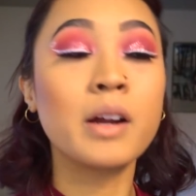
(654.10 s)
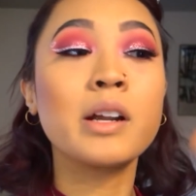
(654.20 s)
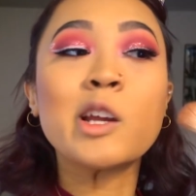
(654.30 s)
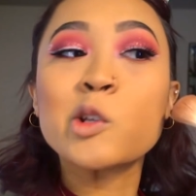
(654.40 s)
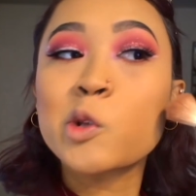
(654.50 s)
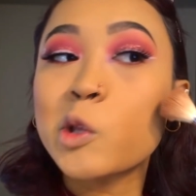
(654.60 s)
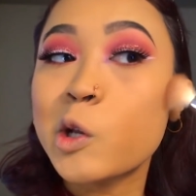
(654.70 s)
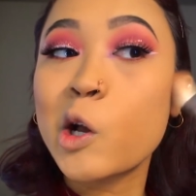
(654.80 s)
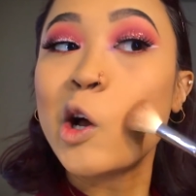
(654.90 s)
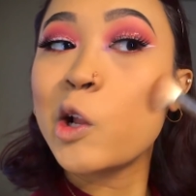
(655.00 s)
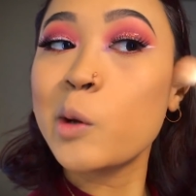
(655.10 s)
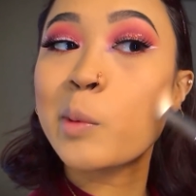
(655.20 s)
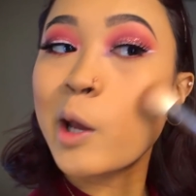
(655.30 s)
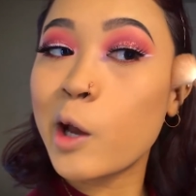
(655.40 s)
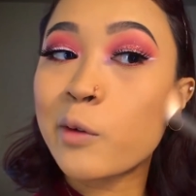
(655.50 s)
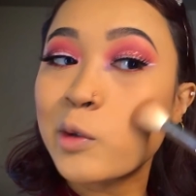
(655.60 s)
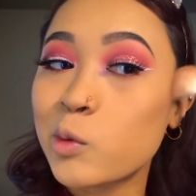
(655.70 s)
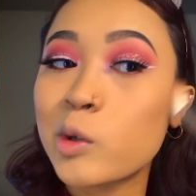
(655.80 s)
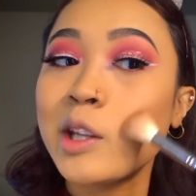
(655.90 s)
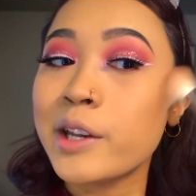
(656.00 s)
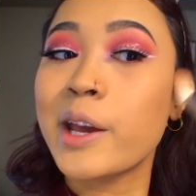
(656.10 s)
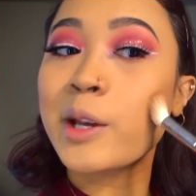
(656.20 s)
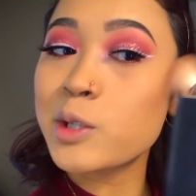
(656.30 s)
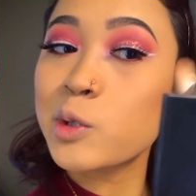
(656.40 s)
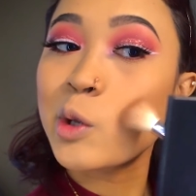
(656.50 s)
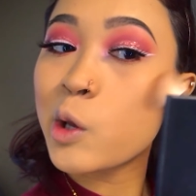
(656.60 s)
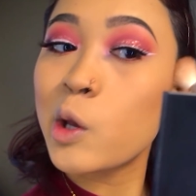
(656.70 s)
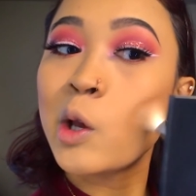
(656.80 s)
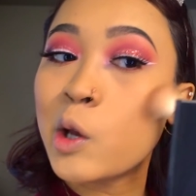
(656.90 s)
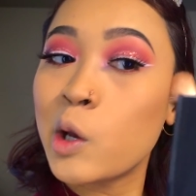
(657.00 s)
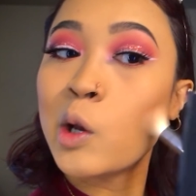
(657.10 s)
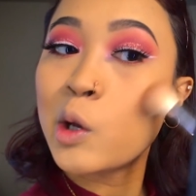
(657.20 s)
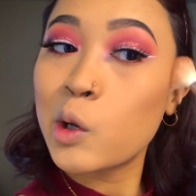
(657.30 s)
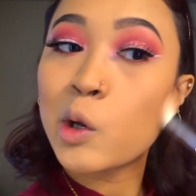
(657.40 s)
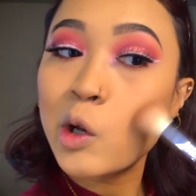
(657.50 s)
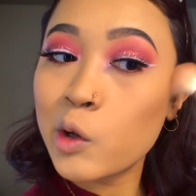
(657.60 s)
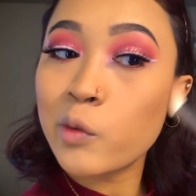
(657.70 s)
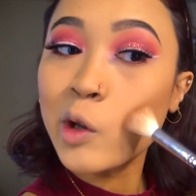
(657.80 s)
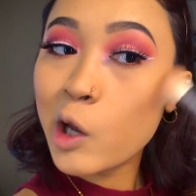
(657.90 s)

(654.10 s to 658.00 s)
Alright, so the color payoff is really nice of the